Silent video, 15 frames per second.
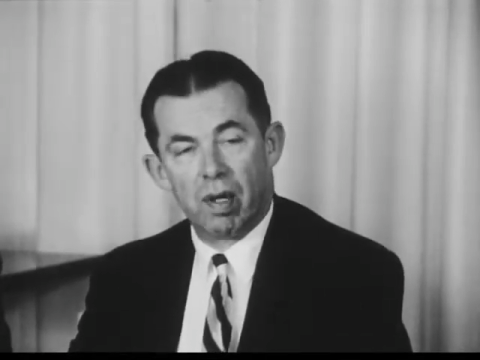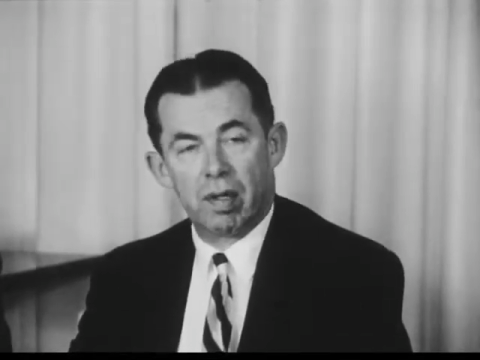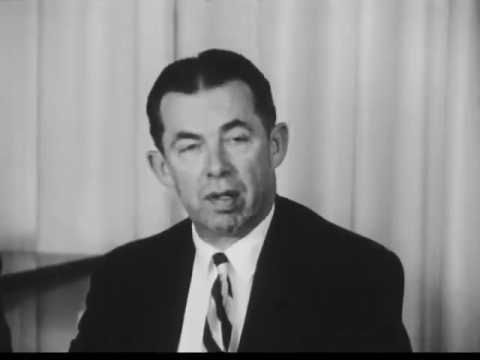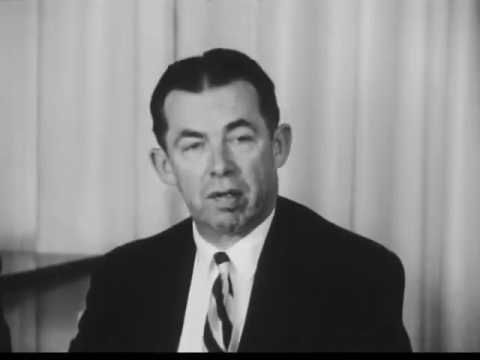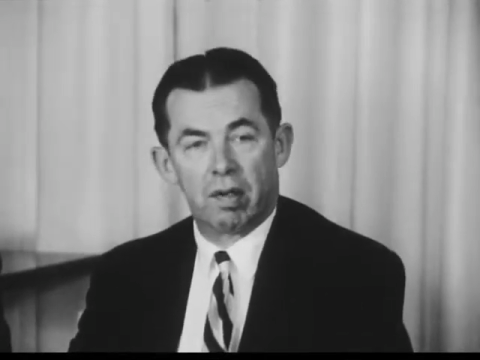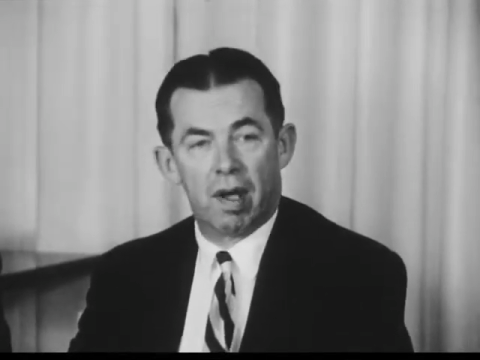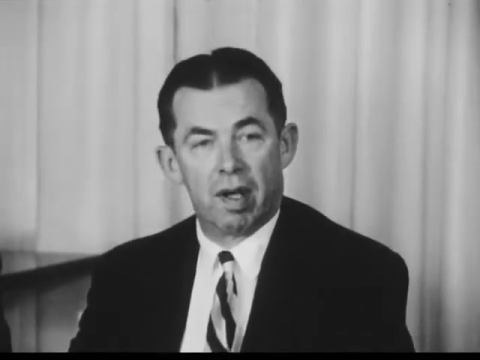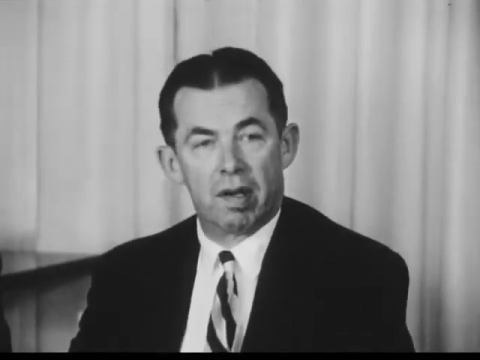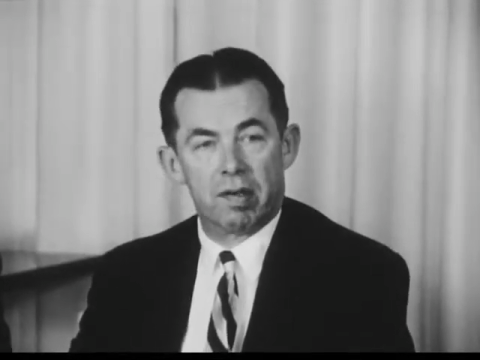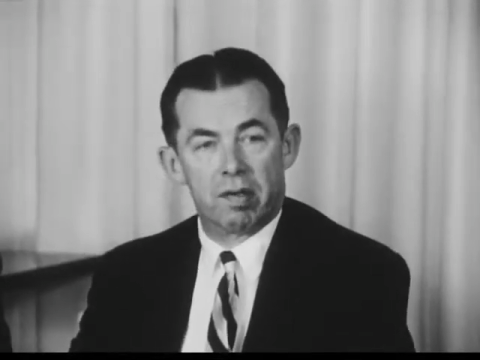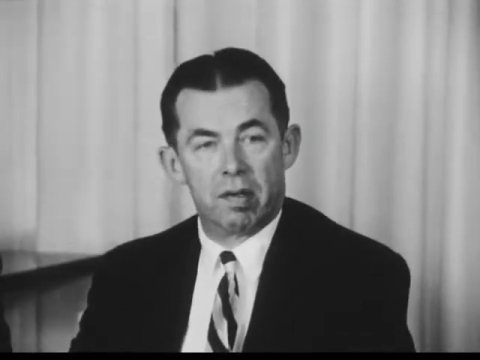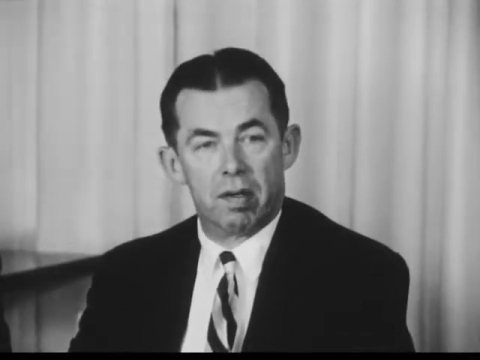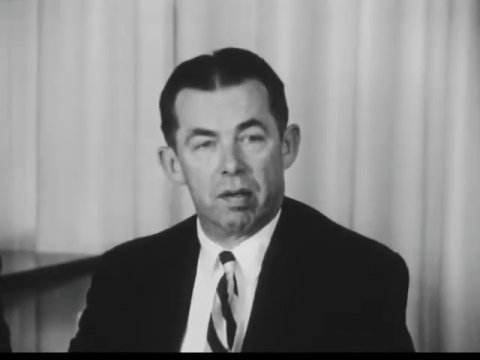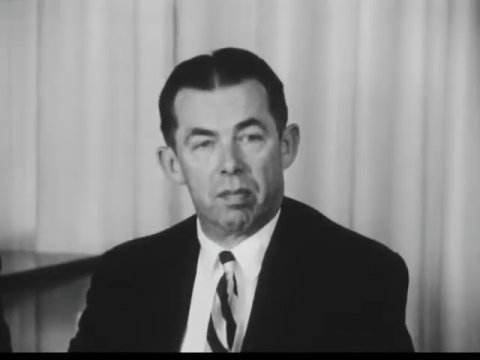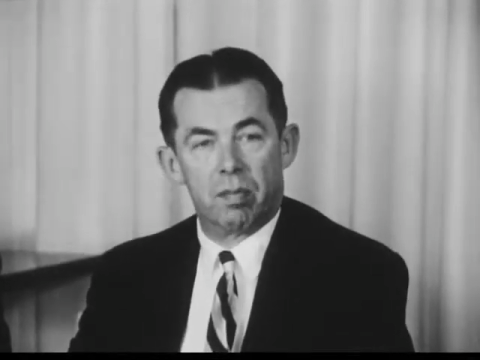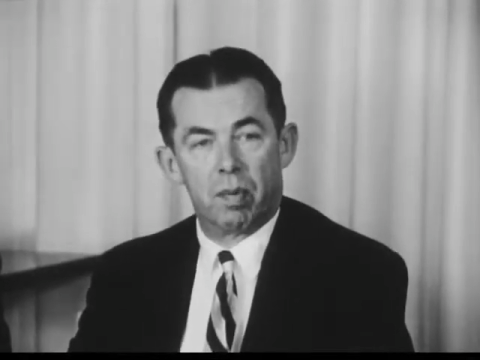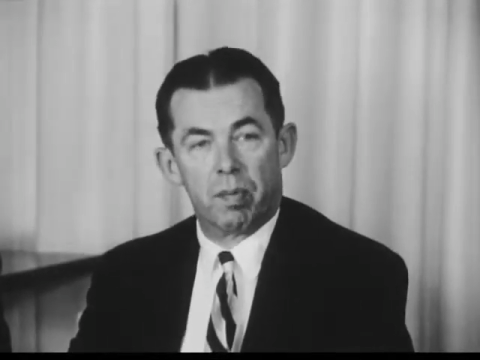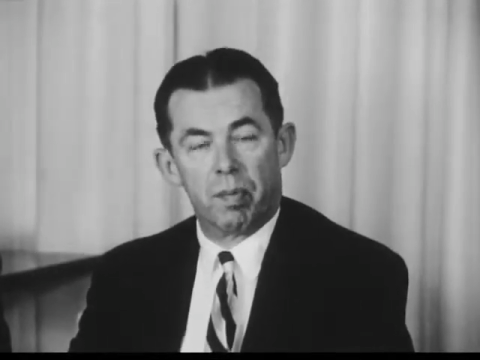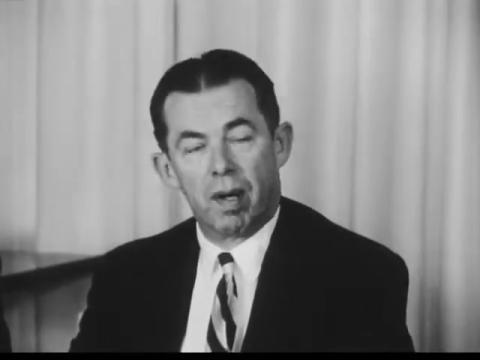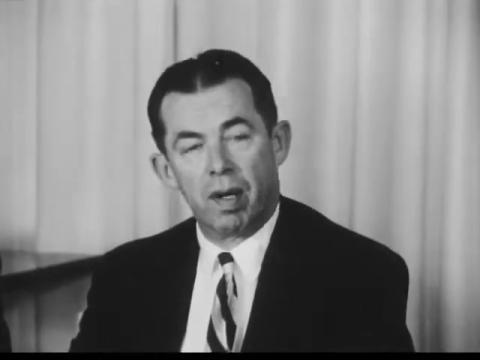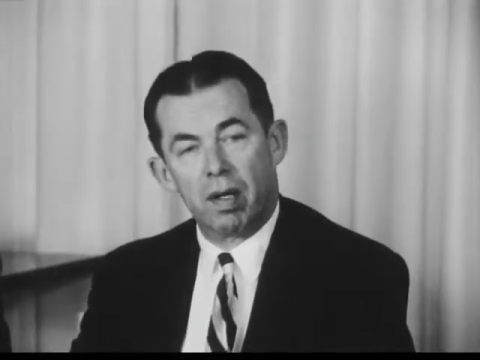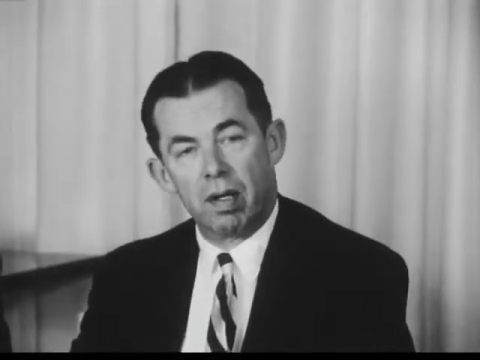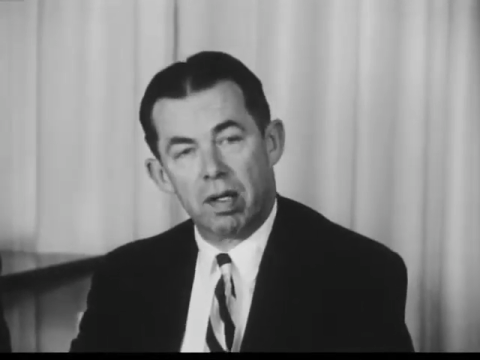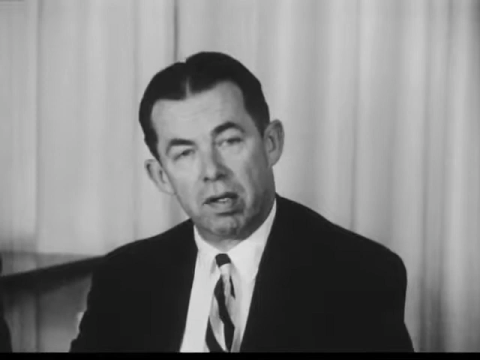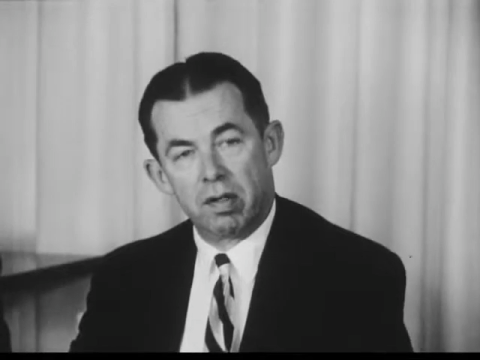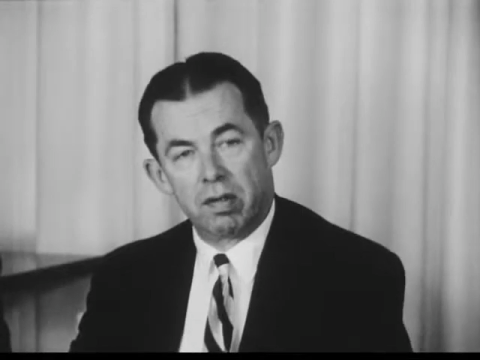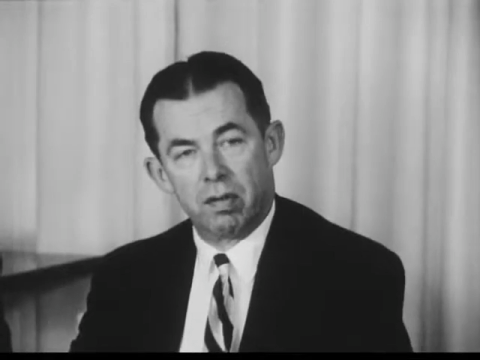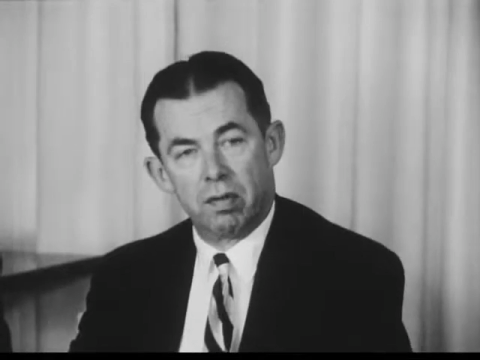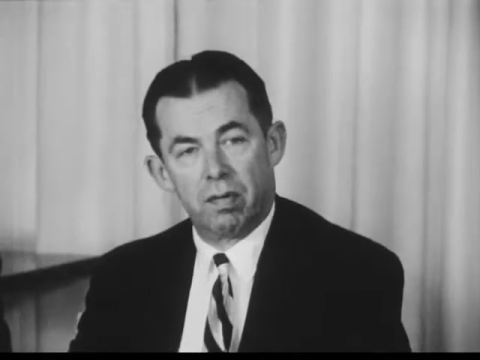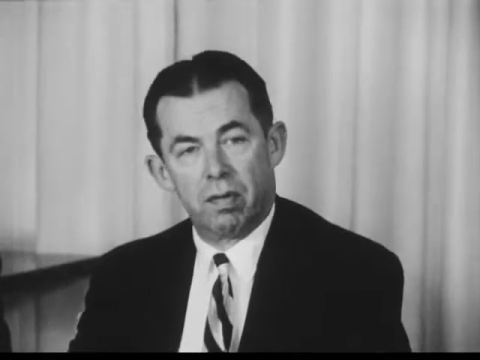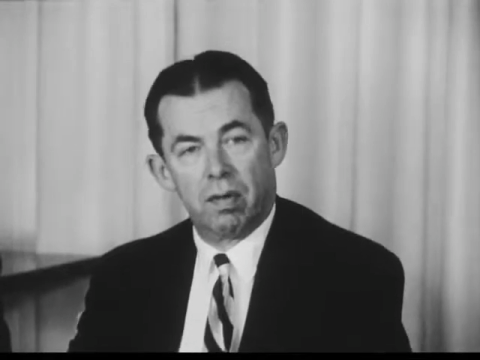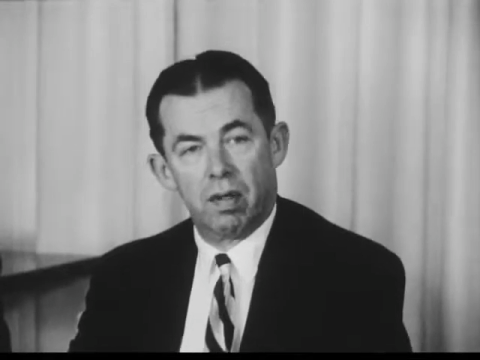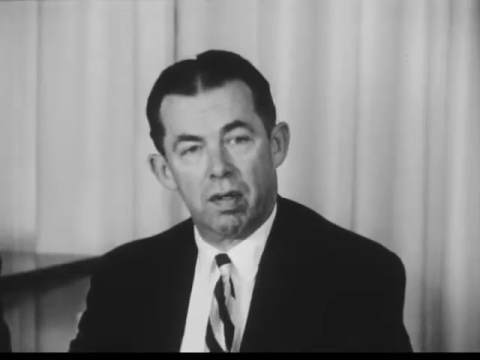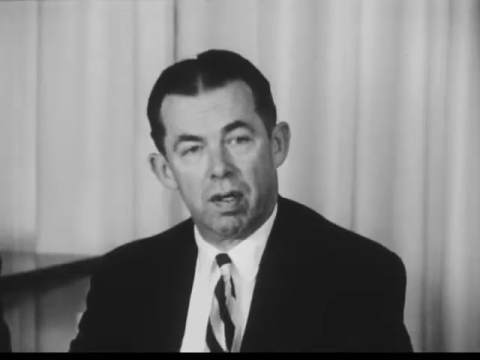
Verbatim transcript: read the text and prepared a list of